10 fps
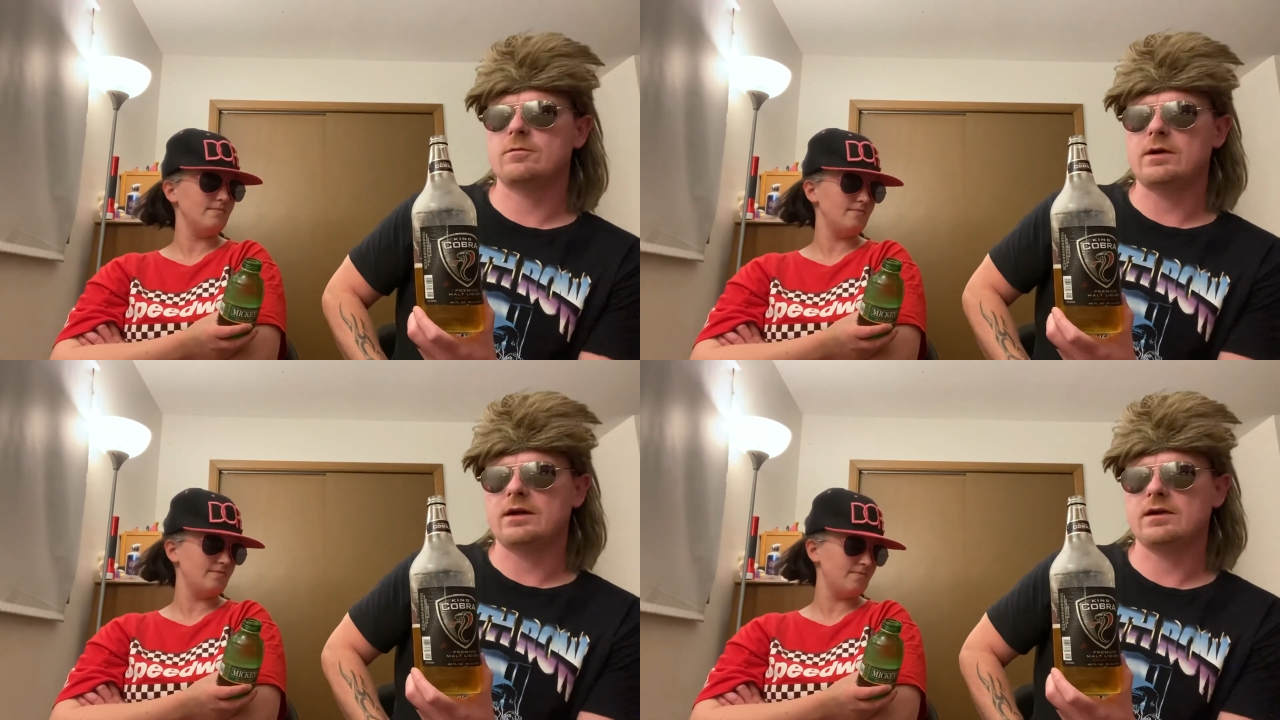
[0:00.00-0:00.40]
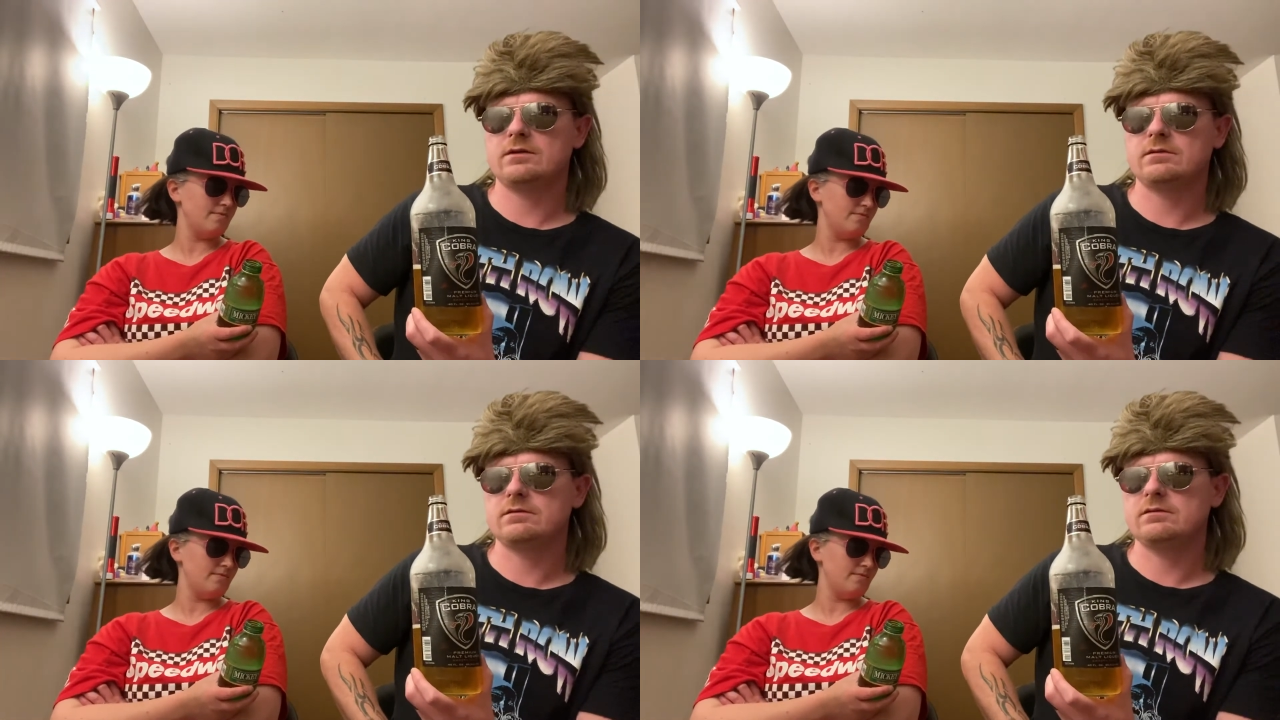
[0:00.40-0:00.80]
Speaker 1: my
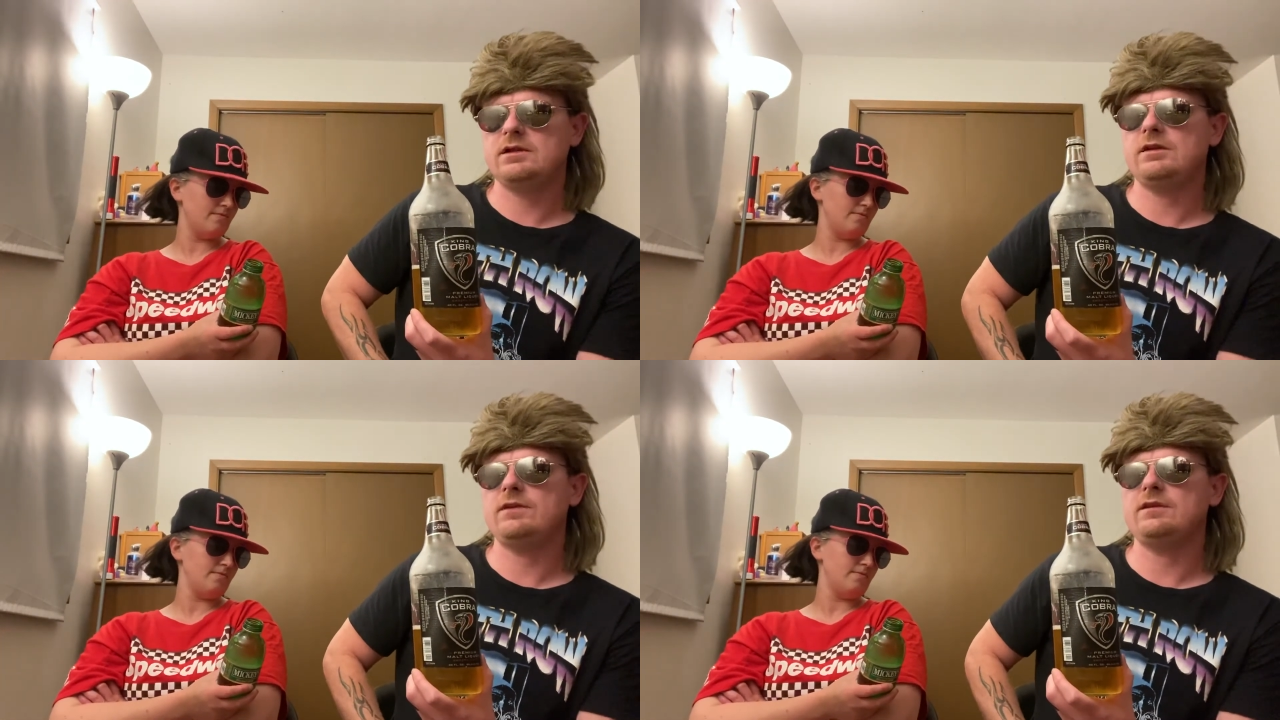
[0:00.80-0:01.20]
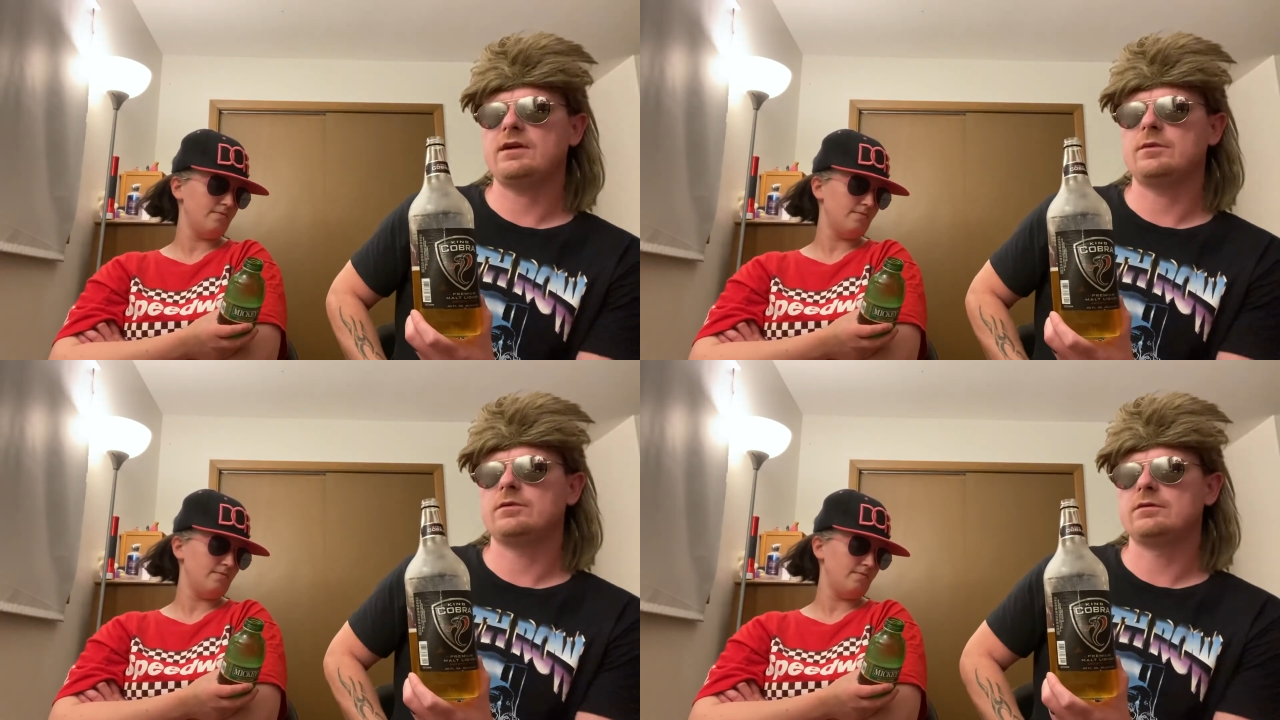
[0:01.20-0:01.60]
TV
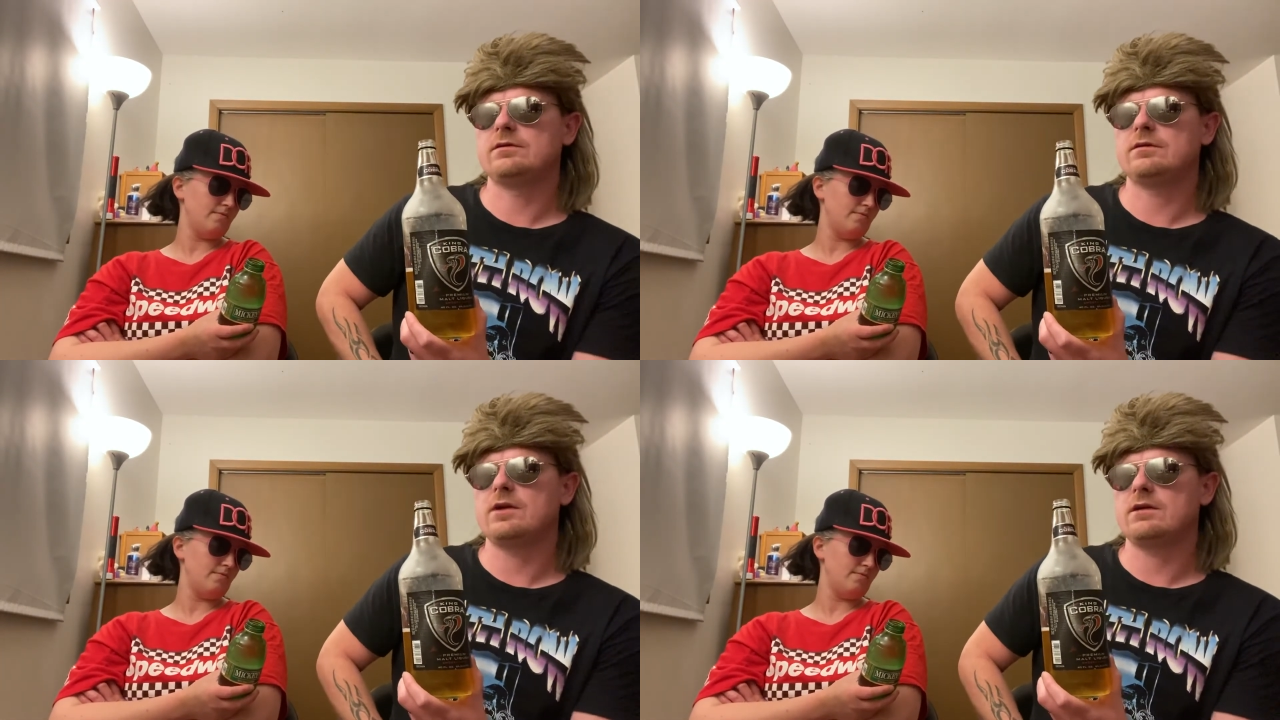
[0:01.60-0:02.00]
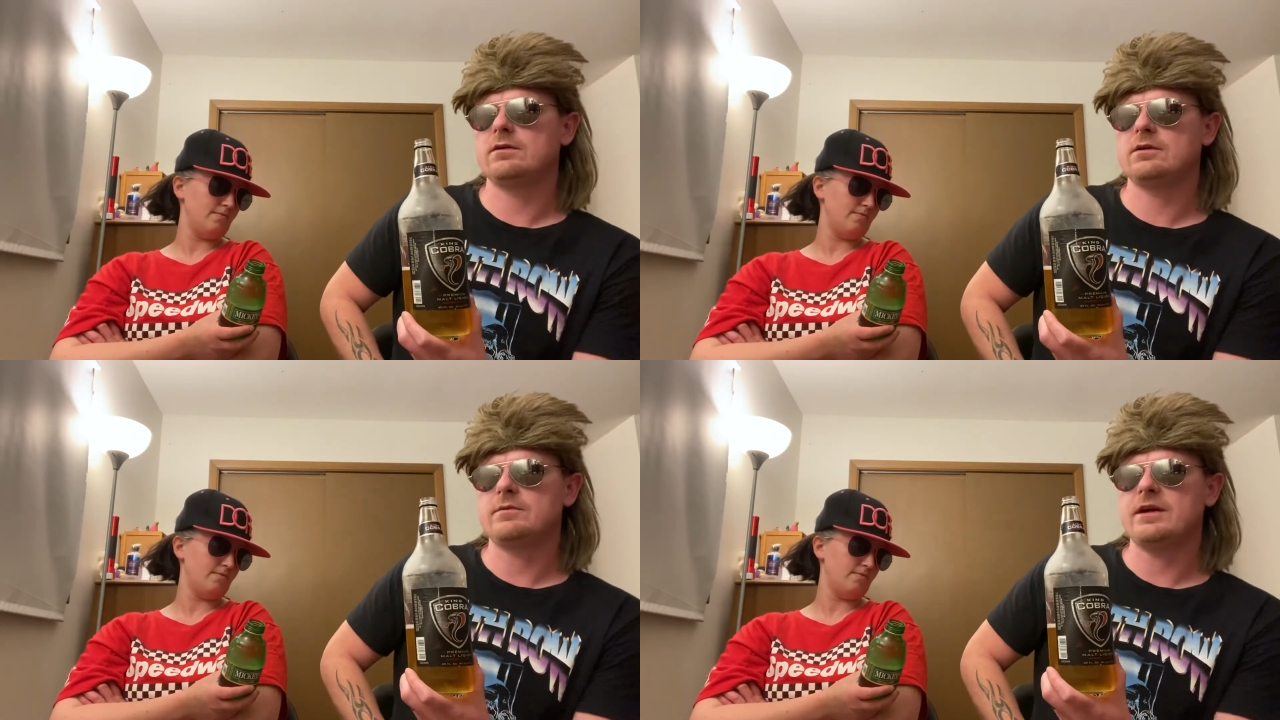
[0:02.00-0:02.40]
table so I can
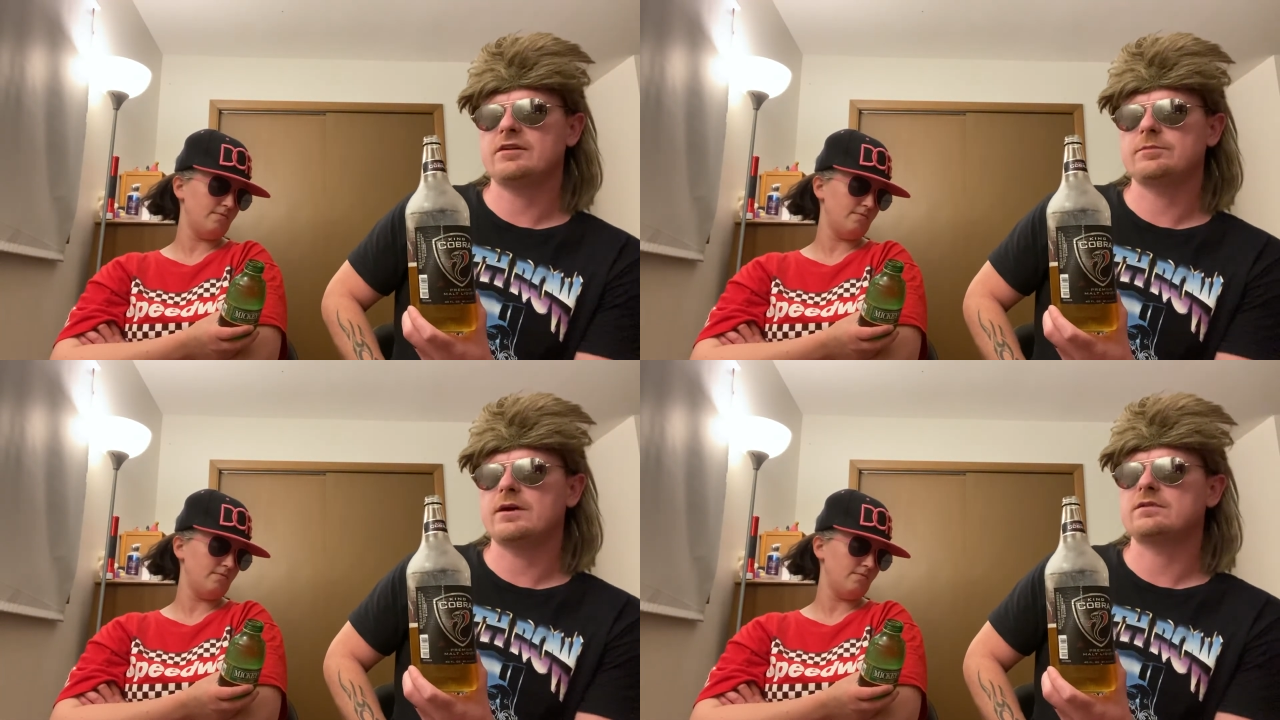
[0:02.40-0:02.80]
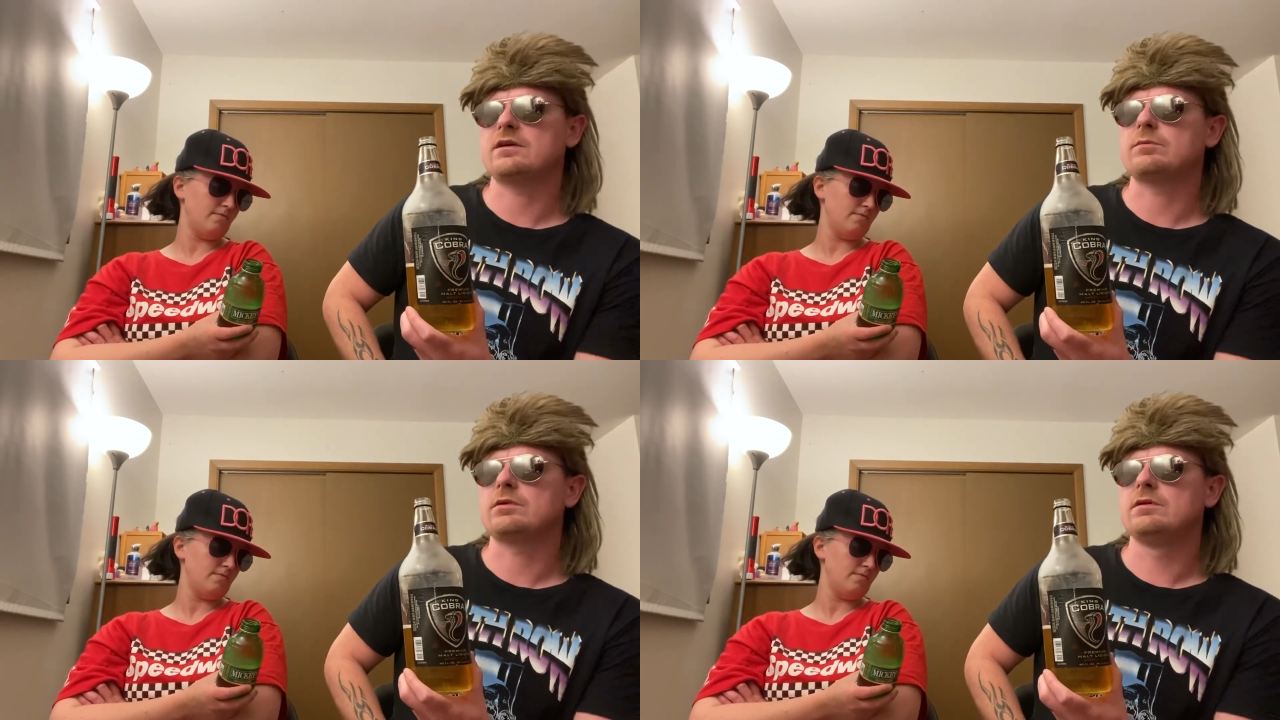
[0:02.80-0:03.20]
hook my Xbox up.